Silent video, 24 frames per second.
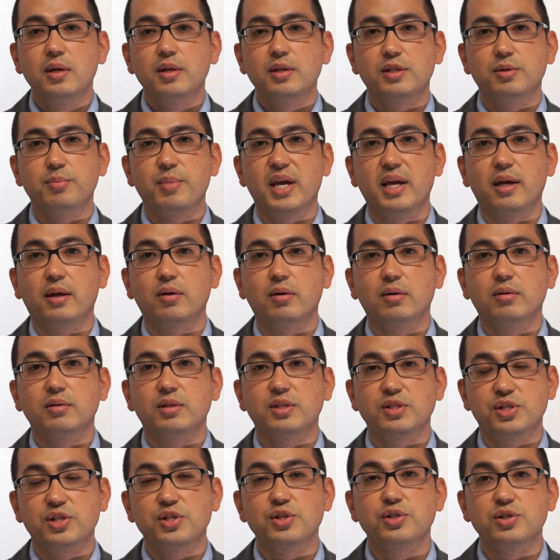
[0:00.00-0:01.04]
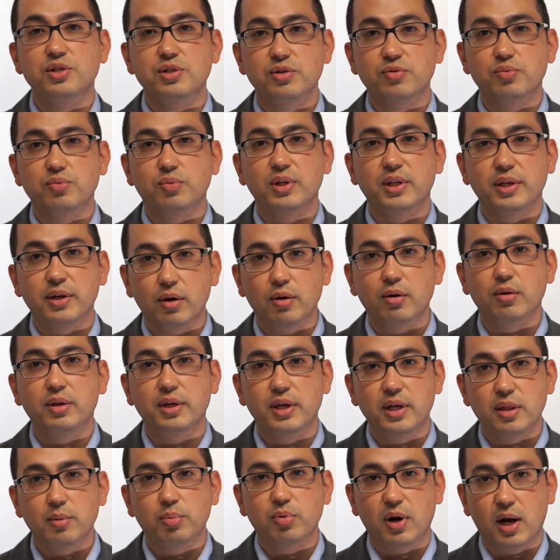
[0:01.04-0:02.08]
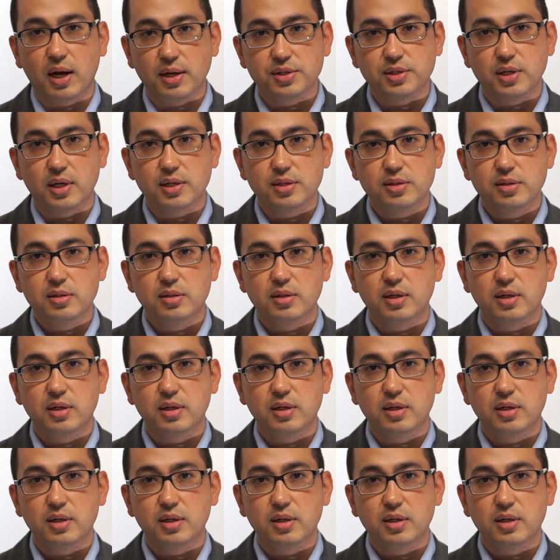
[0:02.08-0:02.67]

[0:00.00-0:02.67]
to make decisions really early in the process,